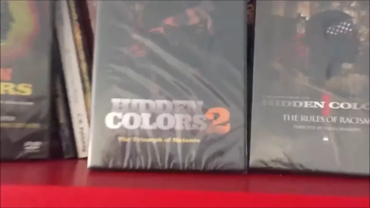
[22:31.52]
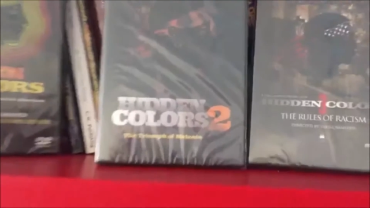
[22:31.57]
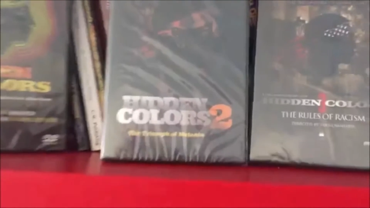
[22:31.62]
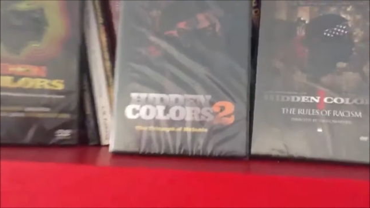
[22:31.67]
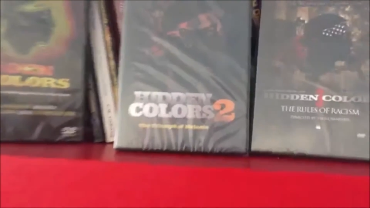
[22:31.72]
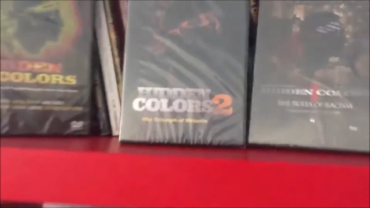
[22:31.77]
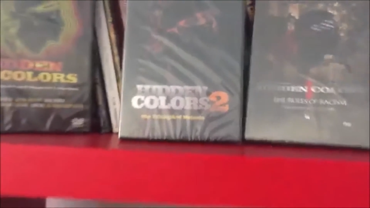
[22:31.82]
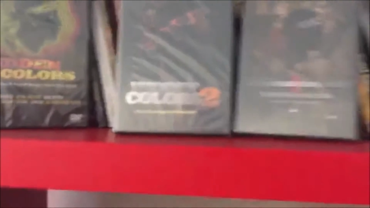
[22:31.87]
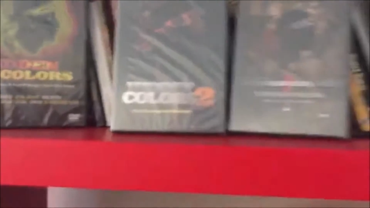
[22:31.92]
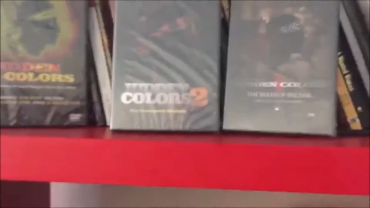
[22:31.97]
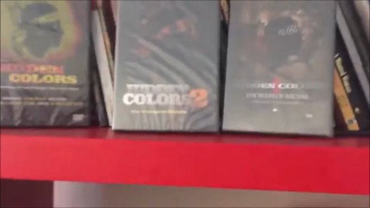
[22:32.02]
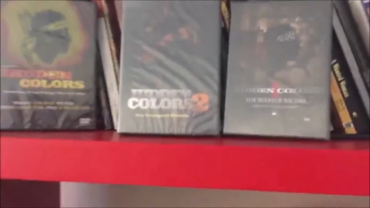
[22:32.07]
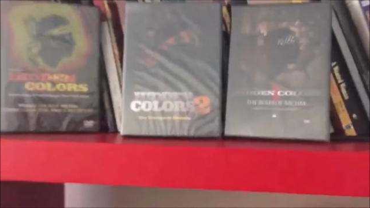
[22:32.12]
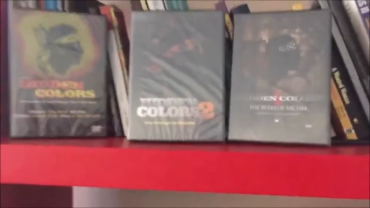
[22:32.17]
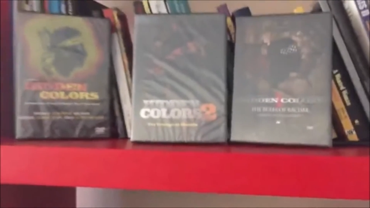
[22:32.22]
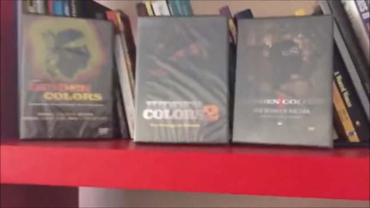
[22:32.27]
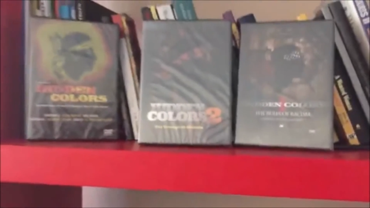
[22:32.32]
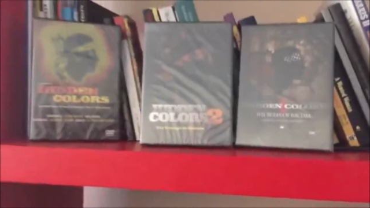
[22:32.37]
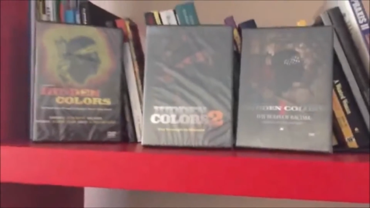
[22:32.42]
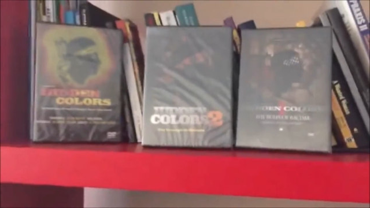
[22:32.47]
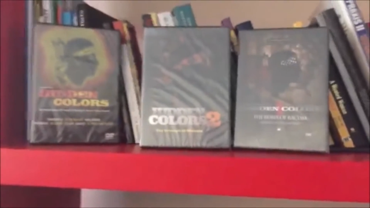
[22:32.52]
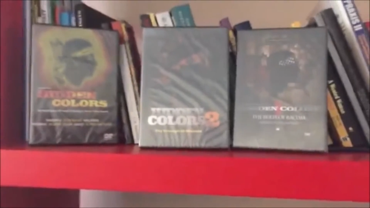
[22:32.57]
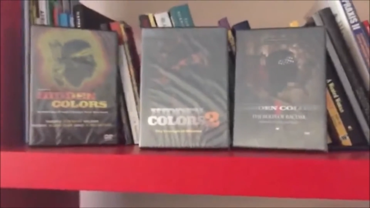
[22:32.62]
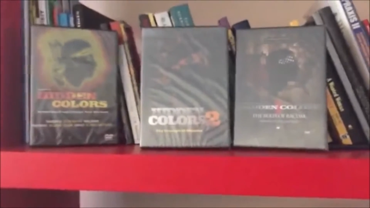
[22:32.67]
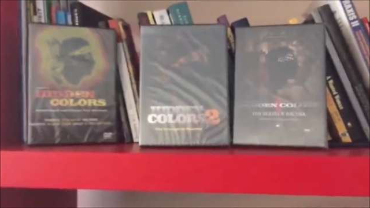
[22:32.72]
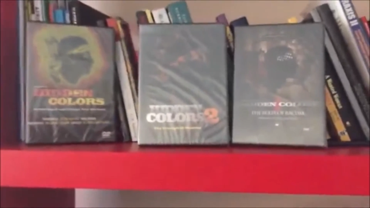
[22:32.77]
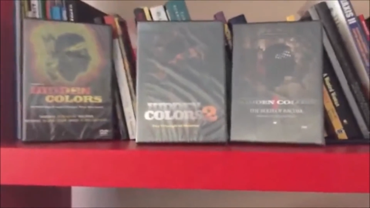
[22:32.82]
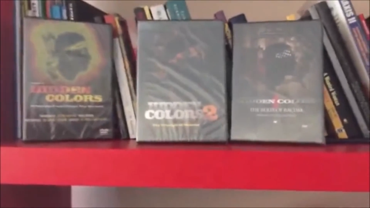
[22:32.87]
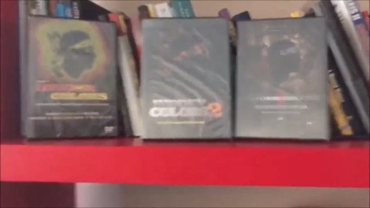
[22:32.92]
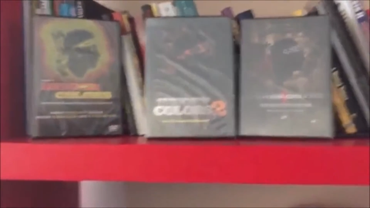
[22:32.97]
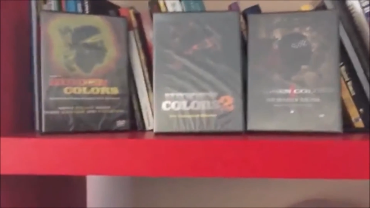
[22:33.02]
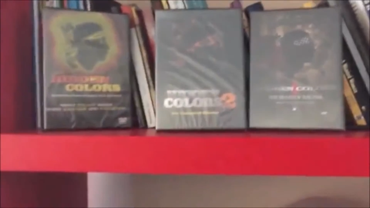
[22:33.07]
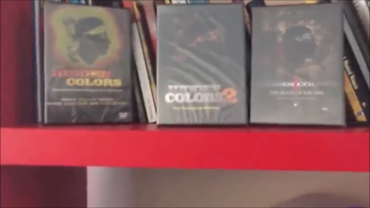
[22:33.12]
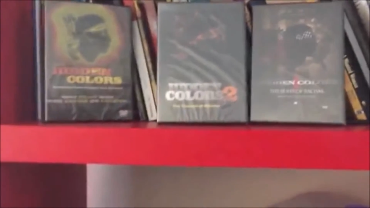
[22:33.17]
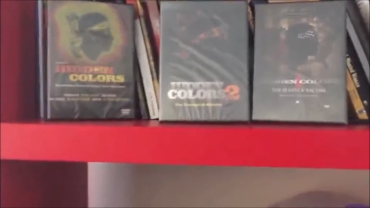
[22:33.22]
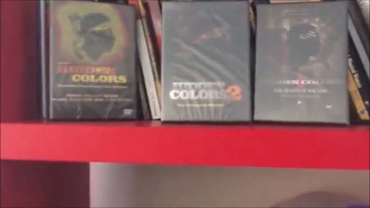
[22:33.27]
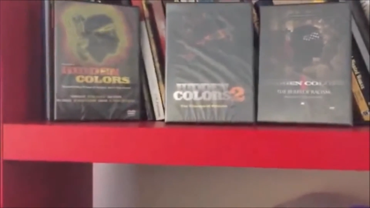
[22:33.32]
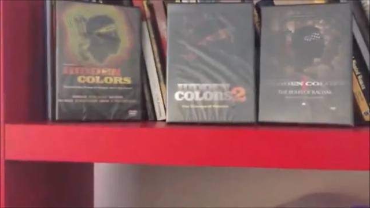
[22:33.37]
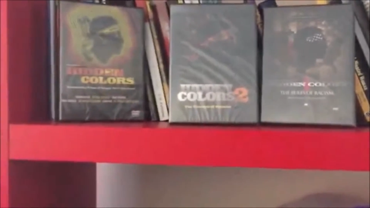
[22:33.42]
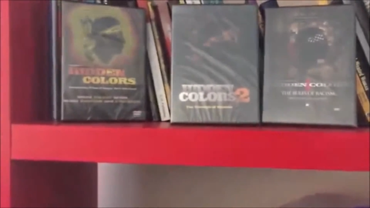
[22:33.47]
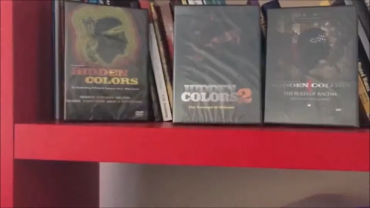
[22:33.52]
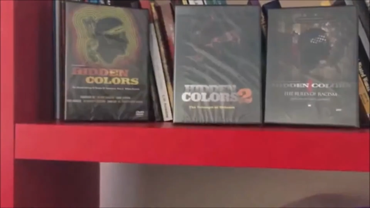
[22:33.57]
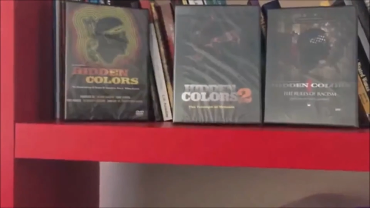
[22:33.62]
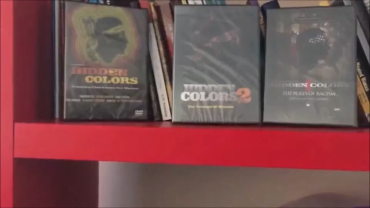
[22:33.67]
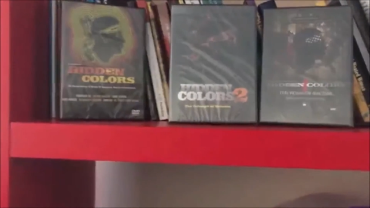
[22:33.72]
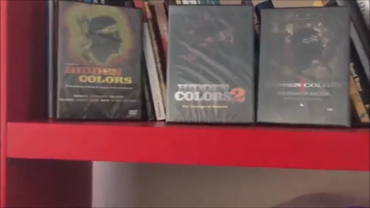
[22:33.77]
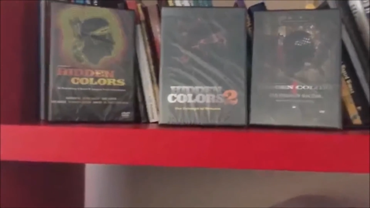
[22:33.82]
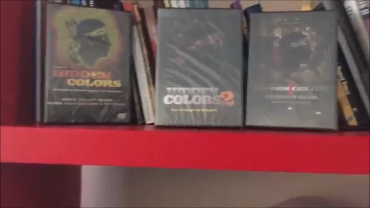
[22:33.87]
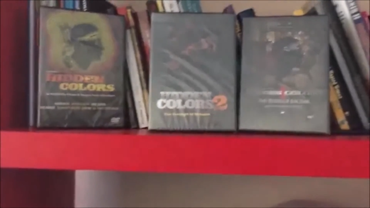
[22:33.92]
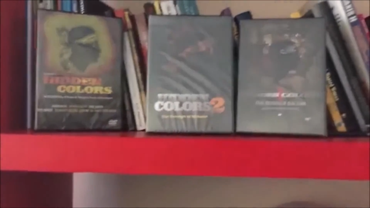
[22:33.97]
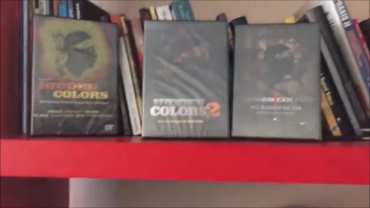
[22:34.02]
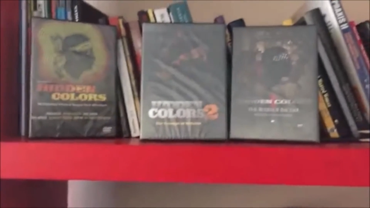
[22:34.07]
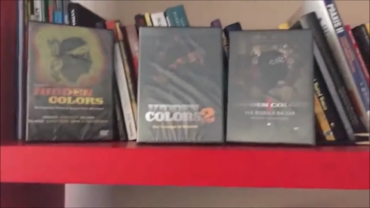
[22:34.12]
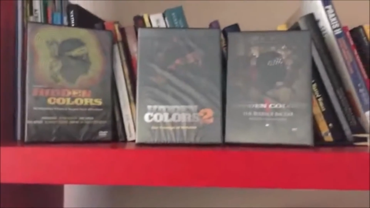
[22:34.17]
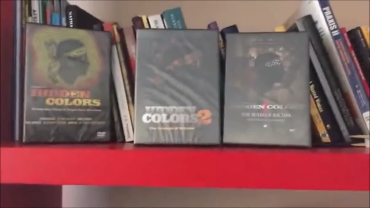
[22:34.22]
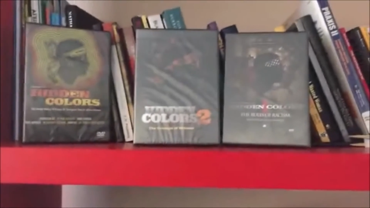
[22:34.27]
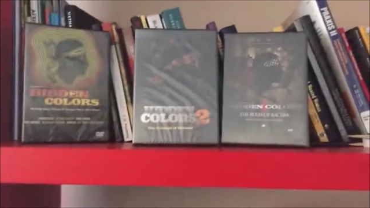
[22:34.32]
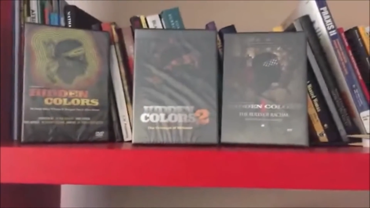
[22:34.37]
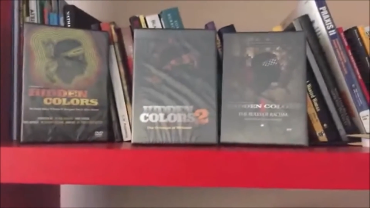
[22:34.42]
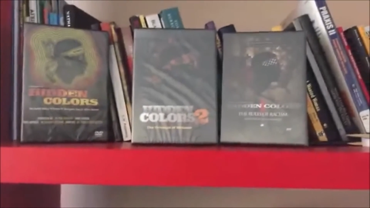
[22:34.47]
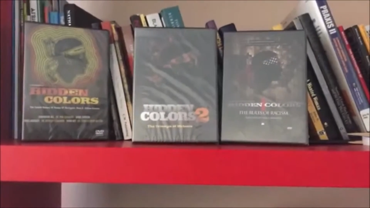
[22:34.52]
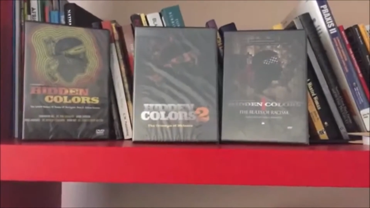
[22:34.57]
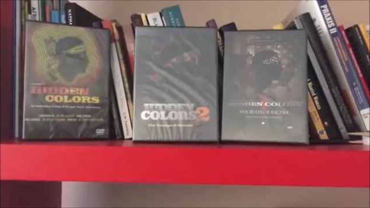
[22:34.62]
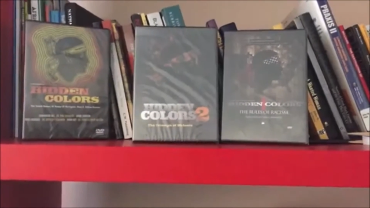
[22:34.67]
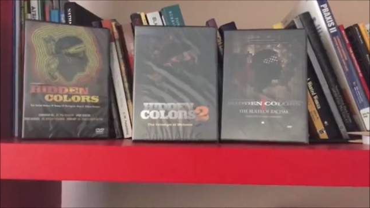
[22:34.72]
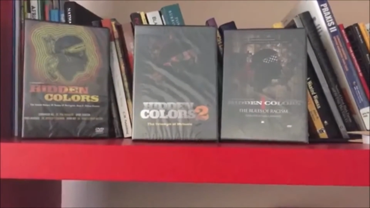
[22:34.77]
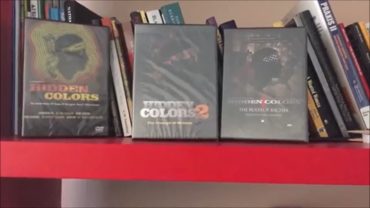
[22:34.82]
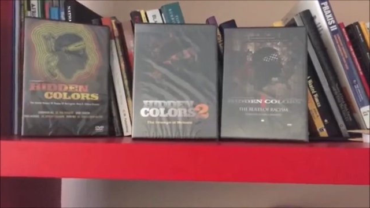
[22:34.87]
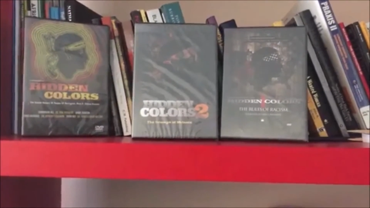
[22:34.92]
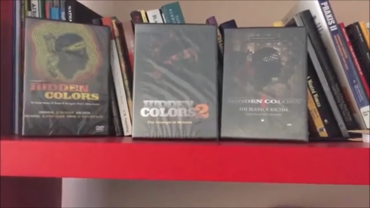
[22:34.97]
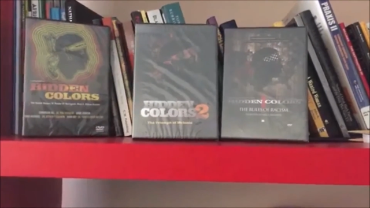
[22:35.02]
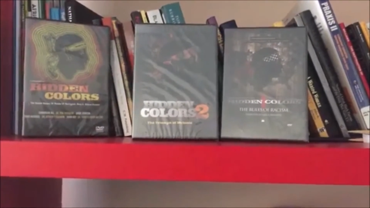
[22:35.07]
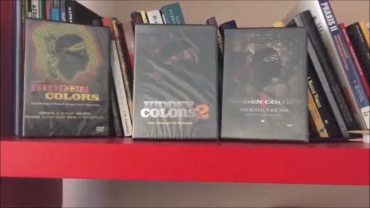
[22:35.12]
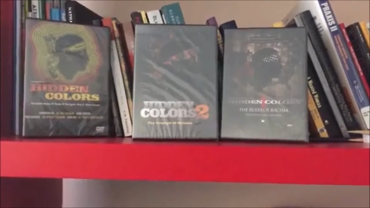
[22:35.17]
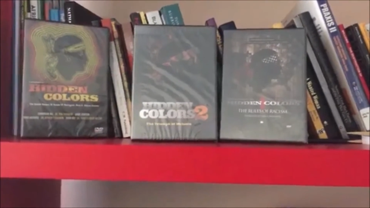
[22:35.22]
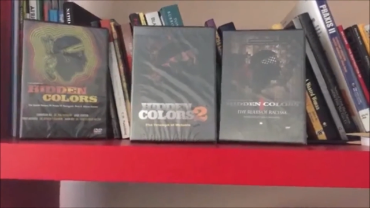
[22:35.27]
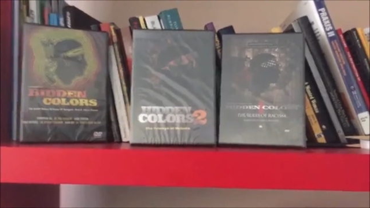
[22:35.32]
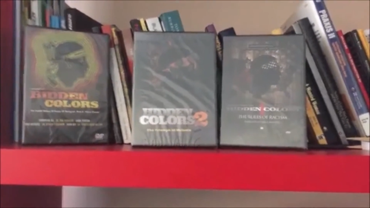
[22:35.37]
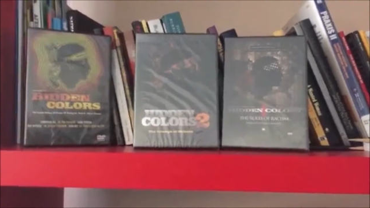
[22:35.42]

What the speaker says: [unreadable: no face in view]